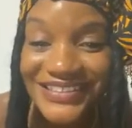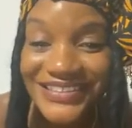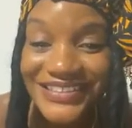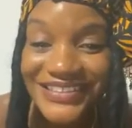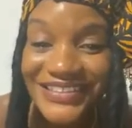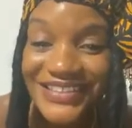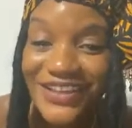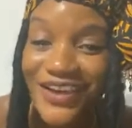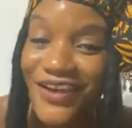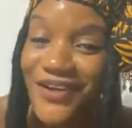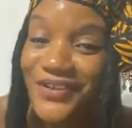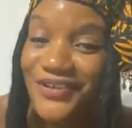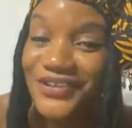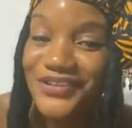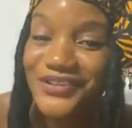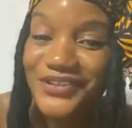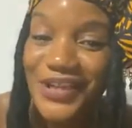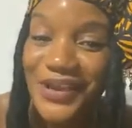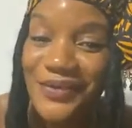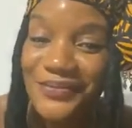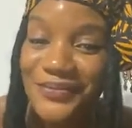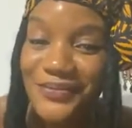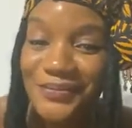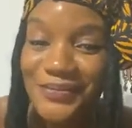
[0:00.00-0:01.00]
Go on and
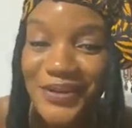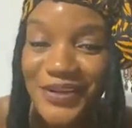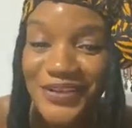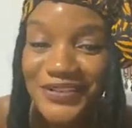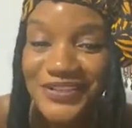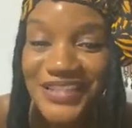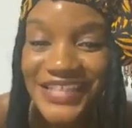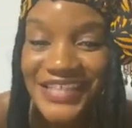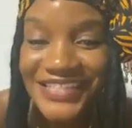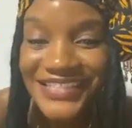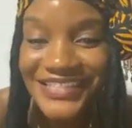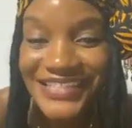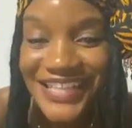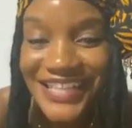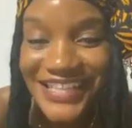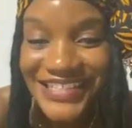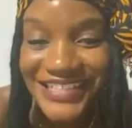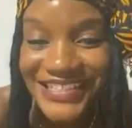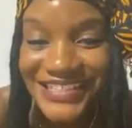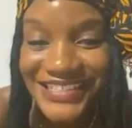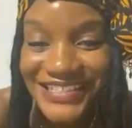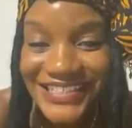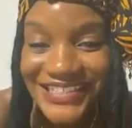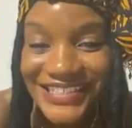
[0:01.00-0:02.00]
drop your birthday,
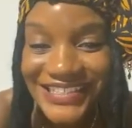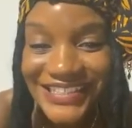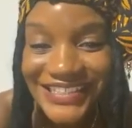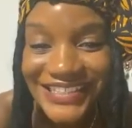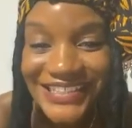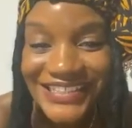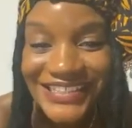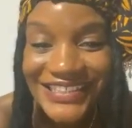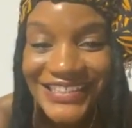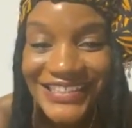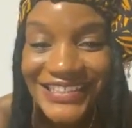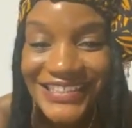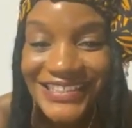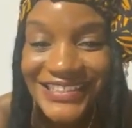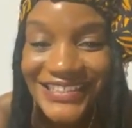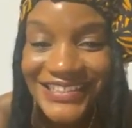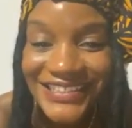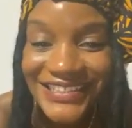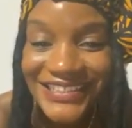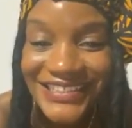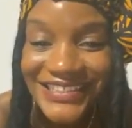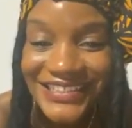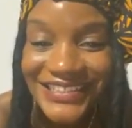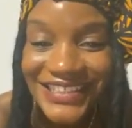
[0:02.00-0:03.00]
Tanisha.
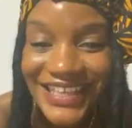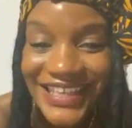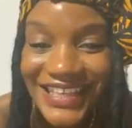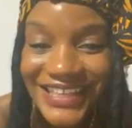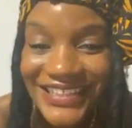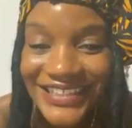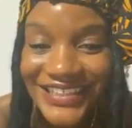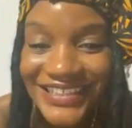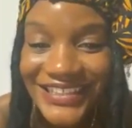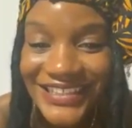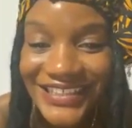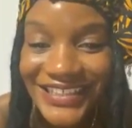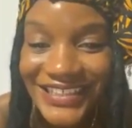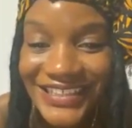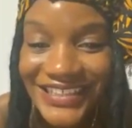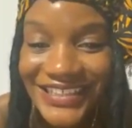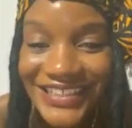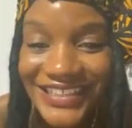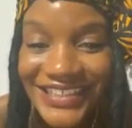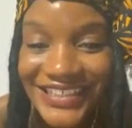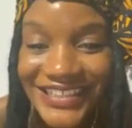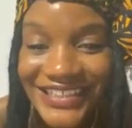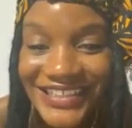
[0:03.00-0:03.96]
Thank you, honey.